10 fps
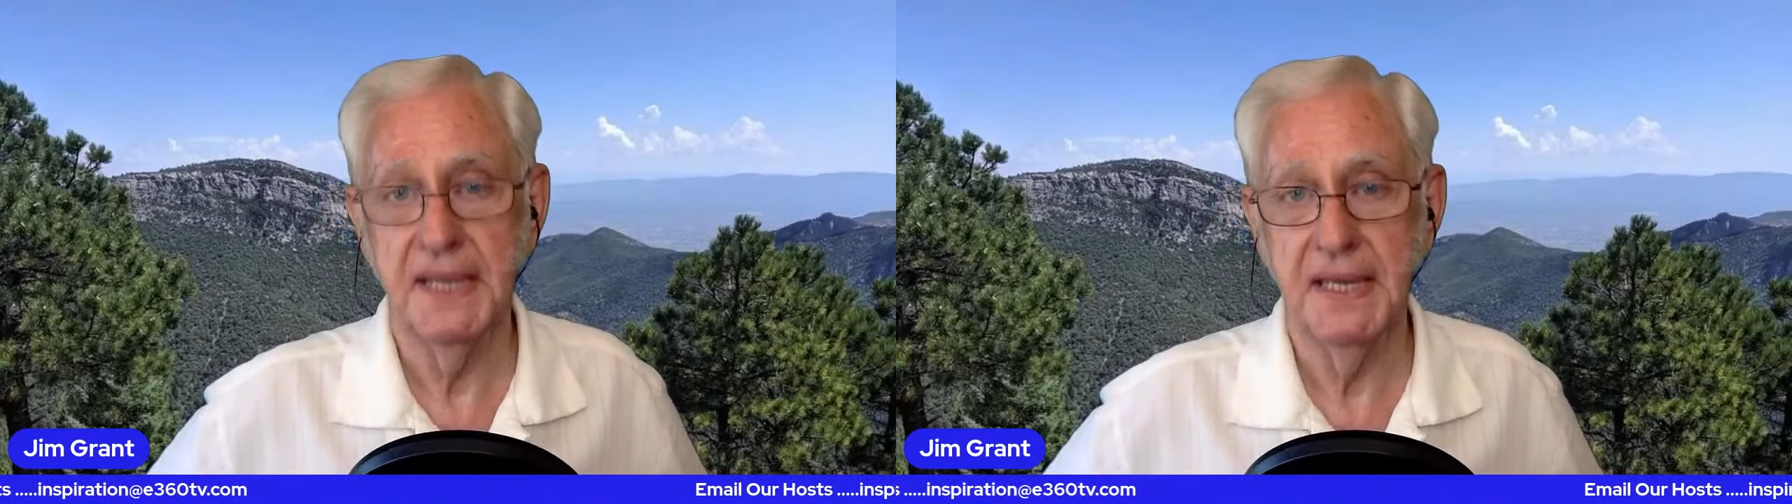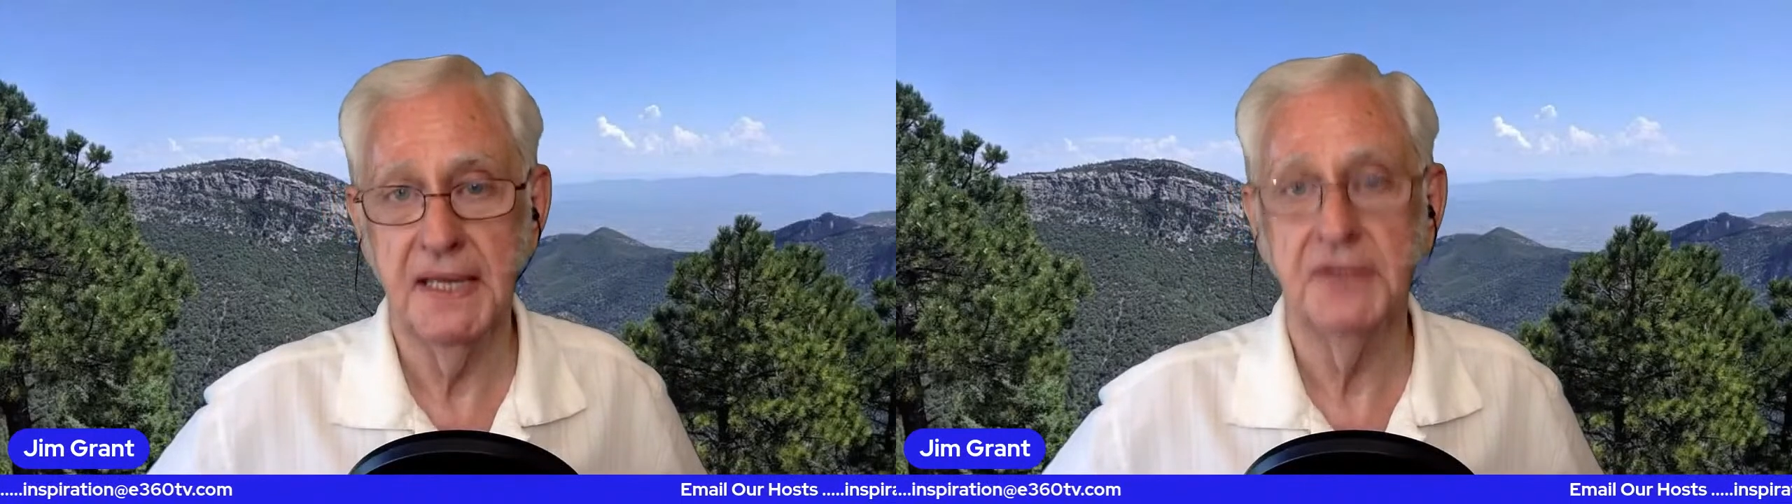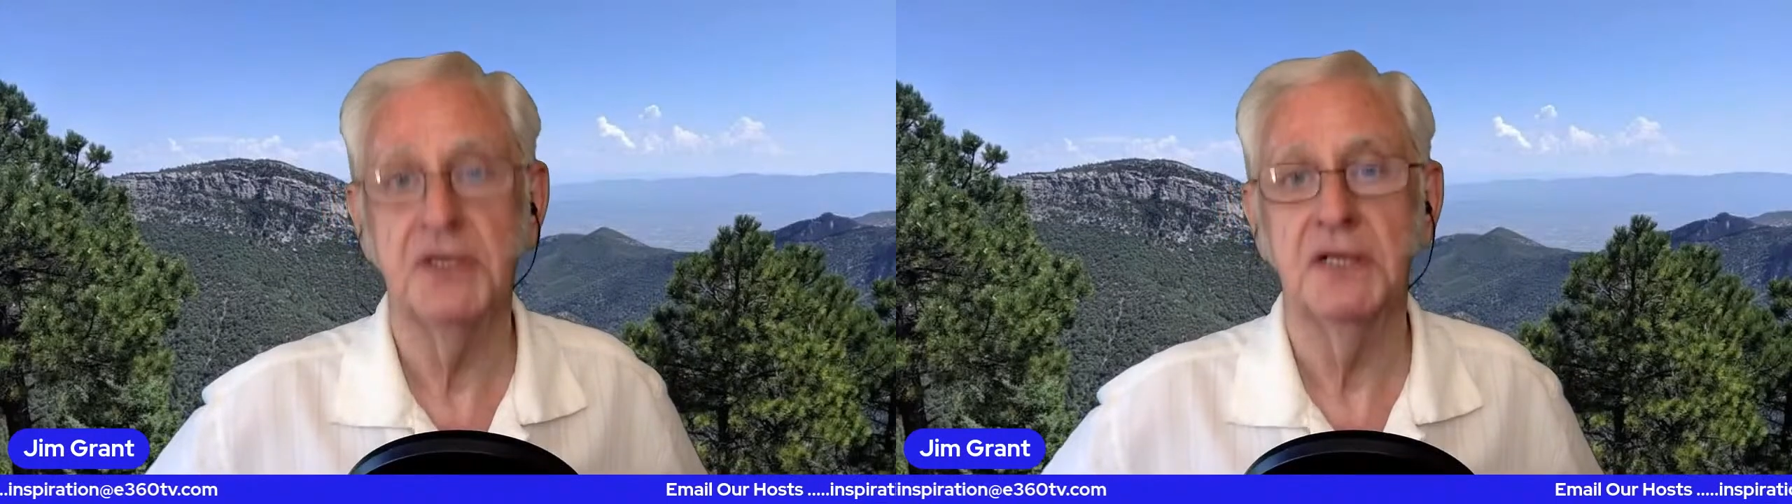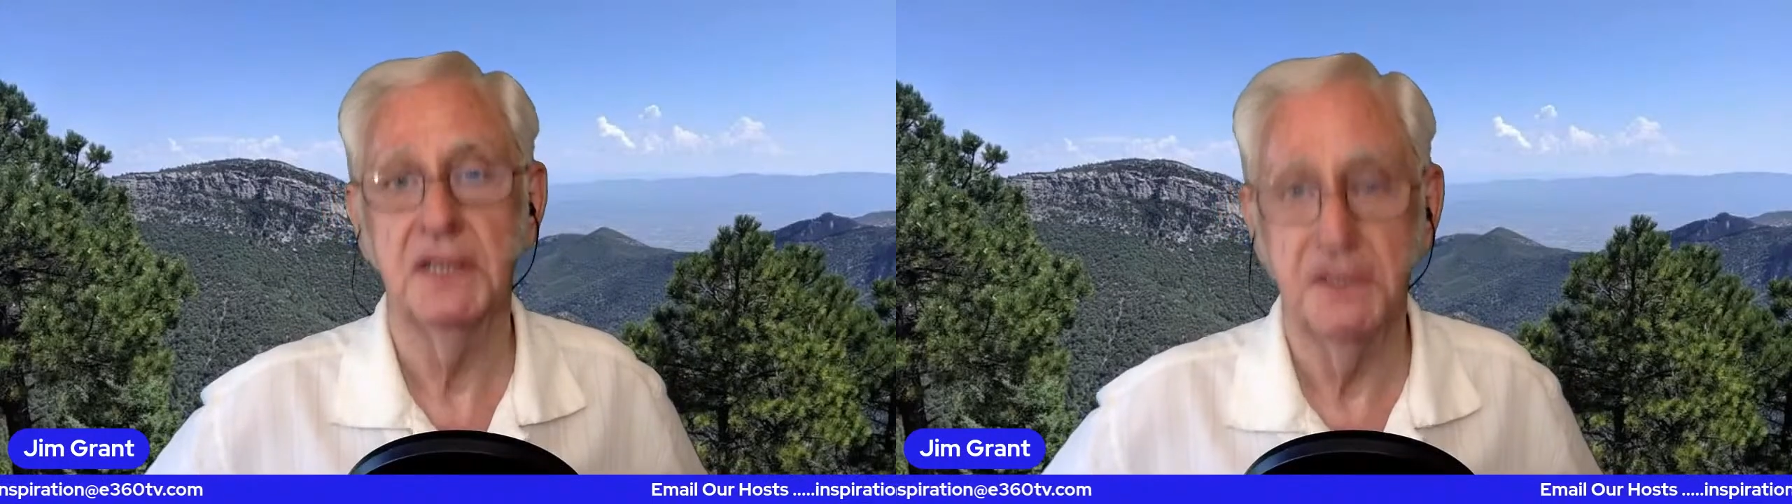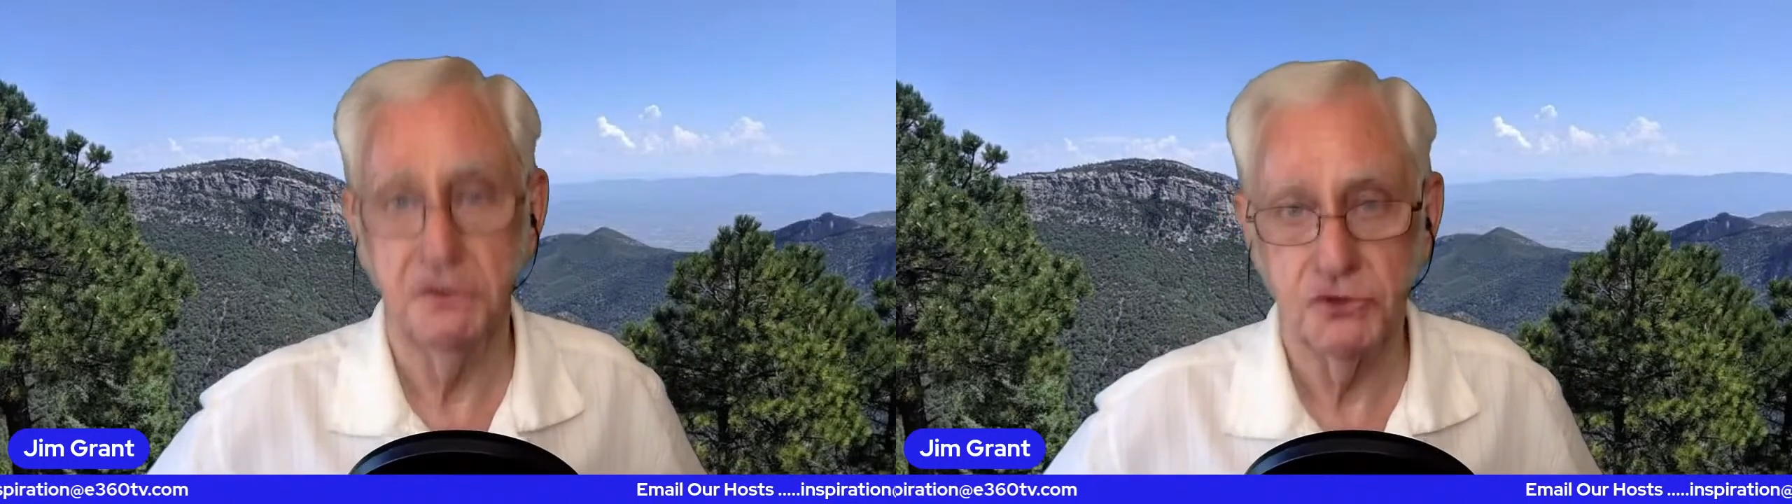in
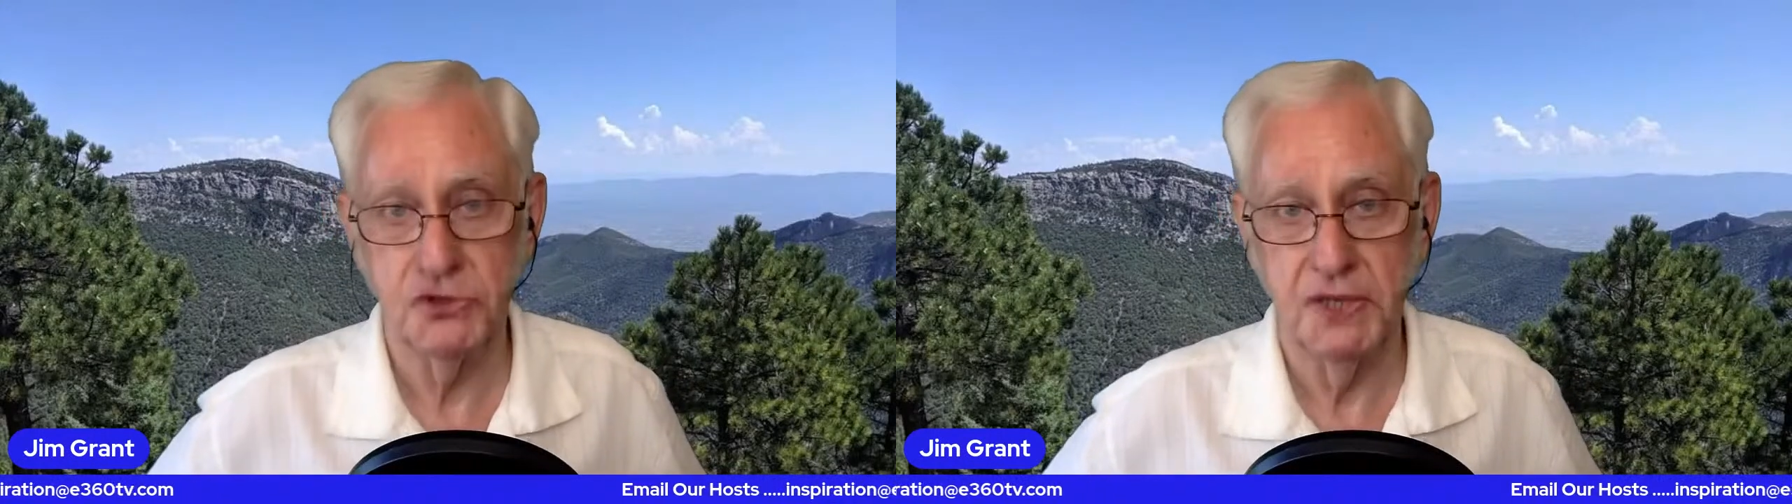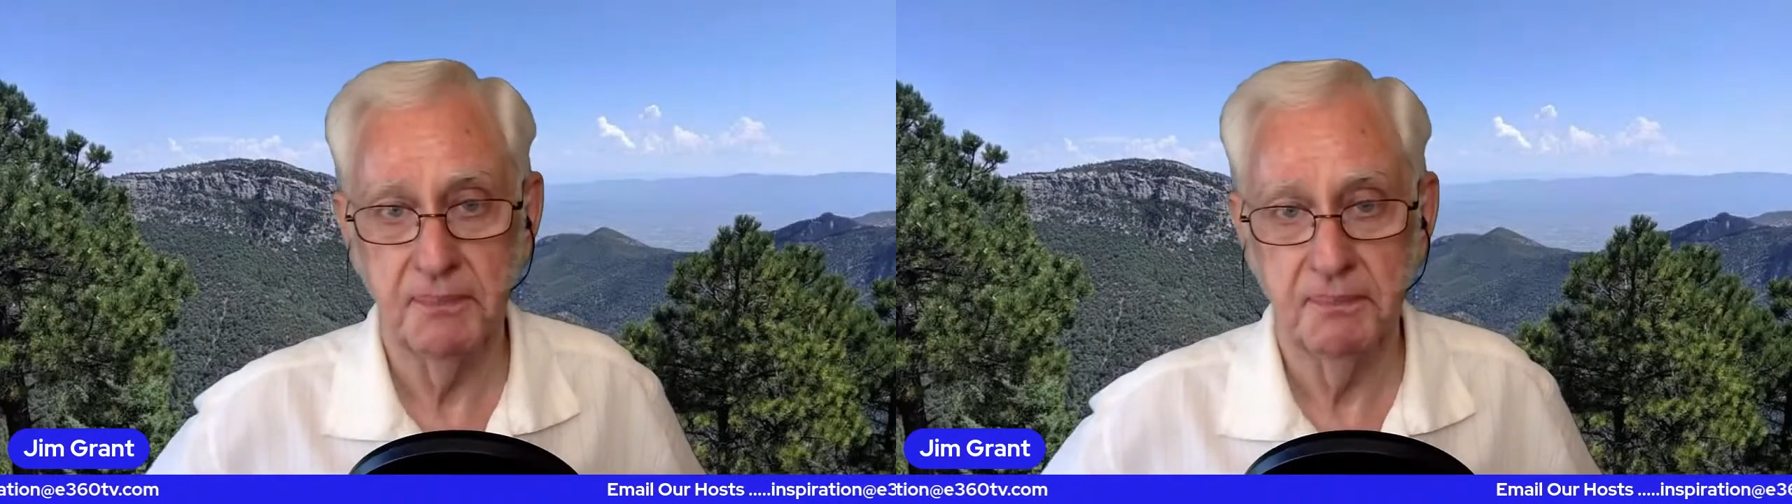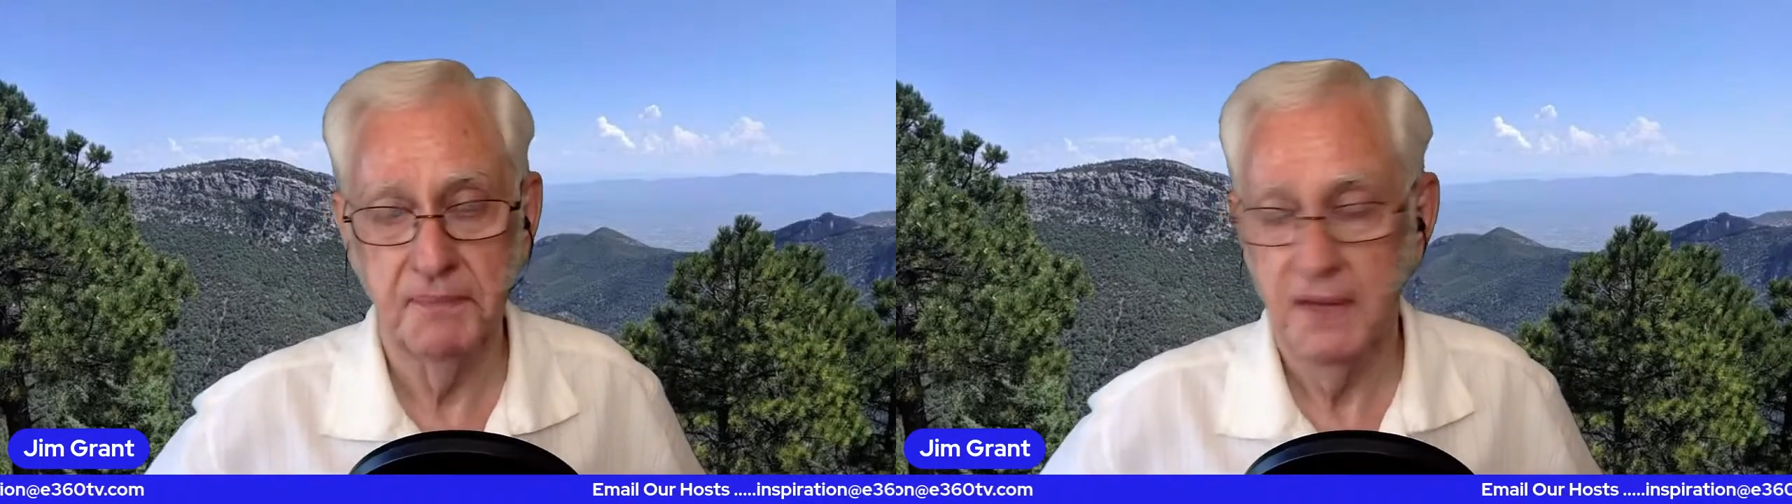leadership.